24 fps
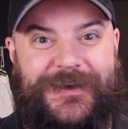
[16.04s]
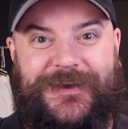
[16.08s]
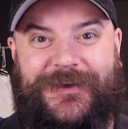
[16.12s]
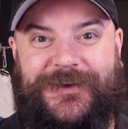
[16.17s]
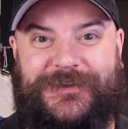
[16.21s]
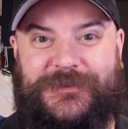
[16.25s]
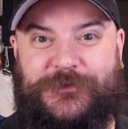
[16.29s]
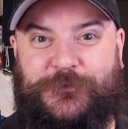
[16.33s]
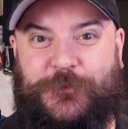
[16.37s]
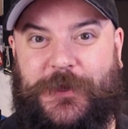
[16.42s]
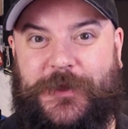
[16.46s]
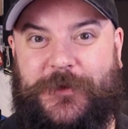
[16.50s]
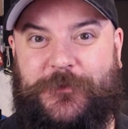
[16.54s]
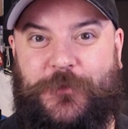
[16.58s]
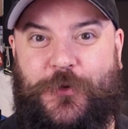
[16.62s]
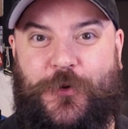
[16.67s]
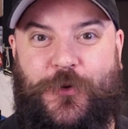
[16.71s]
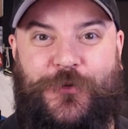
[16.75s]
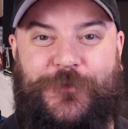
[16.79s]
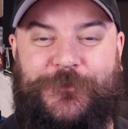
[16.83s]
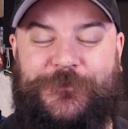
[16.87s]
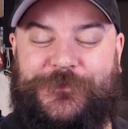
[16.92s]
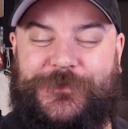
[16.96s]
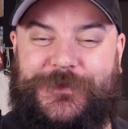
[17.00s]
and I'll explain
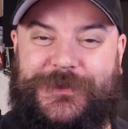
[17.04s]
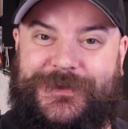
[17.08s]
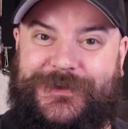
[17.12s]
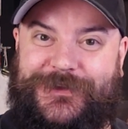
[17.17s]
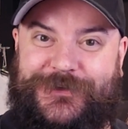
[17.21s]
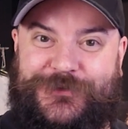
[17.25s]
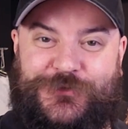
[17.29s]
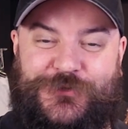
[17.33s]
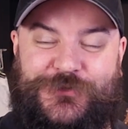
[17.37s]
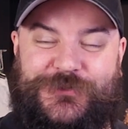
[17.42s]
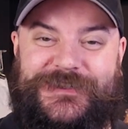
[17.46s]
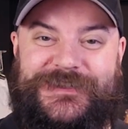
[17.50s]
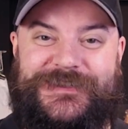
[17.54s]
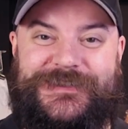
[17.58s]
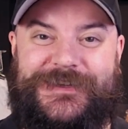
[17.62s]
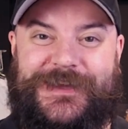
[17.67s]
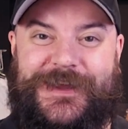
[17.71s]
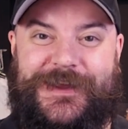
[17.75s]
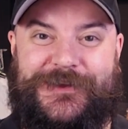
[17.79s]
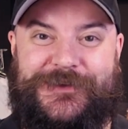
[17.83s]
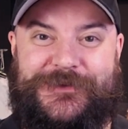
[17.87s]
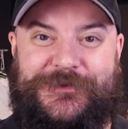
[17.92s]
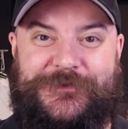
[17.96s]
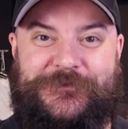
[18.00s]
more in just a
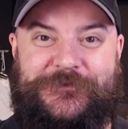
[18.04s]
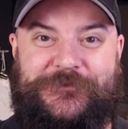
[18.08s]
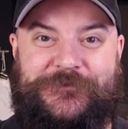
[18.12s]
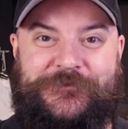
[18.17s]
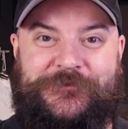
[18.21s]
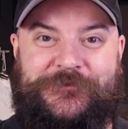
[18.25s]
sec.